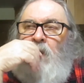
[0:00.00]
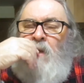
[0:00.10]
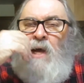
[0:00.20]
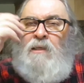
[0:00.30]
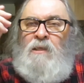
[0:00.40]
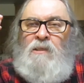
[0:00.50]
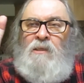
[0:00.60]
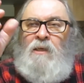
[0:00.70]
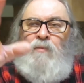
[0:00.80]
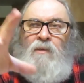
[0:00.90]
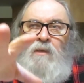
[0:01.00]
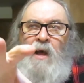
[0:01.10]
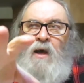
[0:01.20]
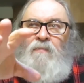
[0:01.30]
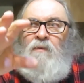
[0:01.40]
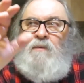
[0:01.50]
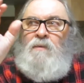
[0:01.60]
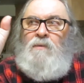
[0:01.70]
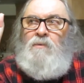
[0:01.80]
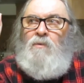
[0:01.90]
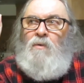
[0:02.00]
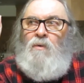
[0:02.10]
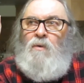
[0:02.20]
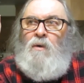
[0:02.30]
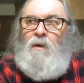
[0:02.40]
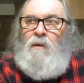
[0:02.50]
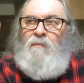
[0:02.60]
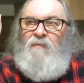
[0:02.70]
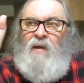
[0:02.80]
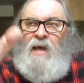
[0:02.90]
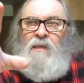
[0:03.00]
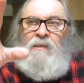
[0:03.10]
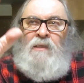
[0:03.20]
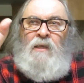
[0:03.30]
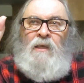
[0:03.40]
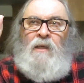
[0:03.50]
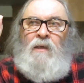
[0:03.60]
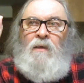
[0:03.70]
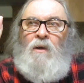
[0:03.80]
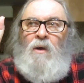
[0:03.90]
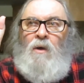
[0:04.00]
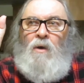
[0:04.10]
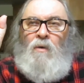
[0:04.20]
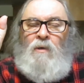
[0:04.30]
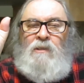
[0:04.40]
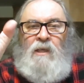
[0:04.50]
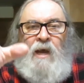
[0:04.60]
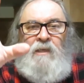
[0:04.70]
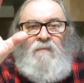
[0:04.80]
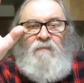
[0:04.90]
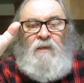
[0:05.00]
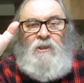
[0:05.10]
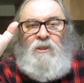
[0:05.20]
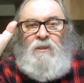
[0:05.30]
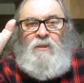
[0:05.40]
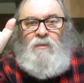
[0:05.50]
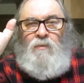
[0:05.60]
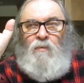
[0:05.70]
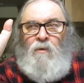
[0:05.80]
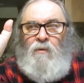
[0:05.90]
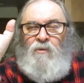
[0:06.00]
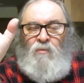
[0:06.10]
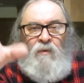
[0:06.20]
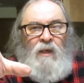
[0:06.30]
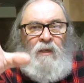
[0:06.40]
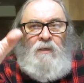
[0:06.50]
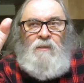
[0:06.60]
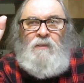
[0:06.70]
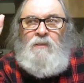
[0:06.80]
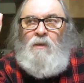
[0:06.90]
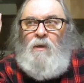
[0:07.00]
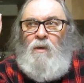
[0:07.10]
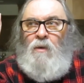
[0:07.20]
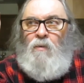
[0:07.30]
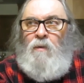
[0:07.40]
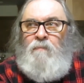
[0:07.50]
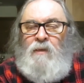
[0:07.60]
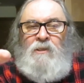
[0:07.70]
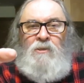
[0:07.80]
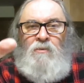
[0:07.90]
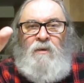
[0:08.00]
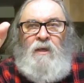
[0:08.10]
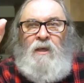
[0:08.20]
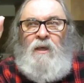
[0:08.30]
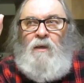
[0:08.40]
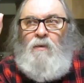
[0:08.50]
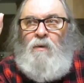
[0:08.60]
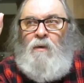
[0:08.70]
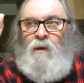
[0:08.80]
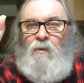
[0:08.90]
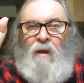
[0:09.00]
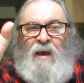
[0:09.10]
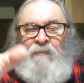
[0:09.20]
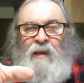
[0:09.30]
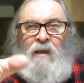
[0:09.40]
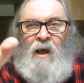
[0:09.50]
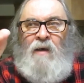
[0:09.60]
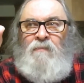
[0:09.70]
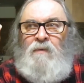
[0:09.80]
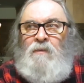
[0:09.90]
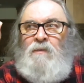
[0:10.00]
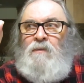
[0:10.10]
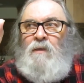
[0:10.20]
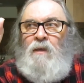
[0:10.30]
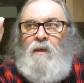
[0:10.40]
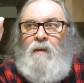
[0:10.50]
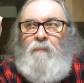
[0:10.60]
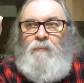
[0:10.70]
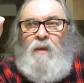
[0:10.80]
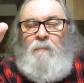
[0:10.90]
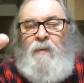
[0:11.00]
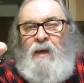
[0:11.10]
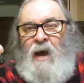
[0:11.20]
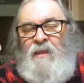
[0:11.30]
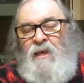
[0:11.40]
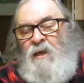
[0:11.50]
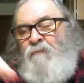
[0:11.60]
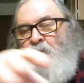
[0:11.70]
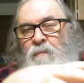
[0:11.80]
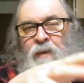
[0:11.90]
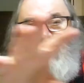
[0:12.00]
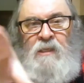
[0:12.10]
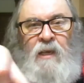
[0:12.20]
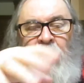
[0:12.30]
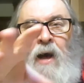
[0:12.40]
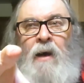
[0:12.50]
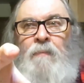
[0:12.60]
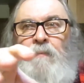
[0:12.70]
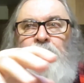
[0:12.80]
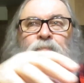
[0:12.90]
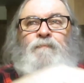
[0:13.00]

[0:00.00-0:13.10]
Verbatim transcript: and not just stick with novels or fantasy or science fiction or thrillers or mystery or graphic novels. But I think if you mix it up,